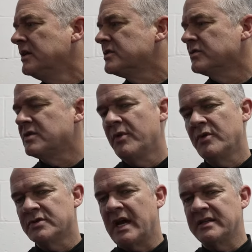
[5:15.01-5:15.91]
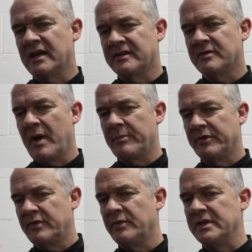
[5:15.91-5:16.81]
So some of those guys got some
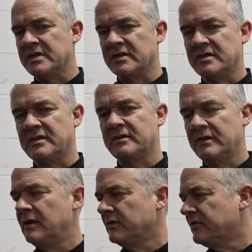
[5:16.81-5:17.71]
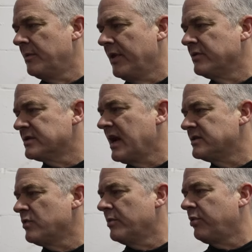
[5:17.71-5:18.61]
opportunities because, you know, some of those
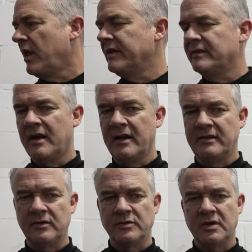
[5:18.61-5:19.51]
guys weren't playing today, too.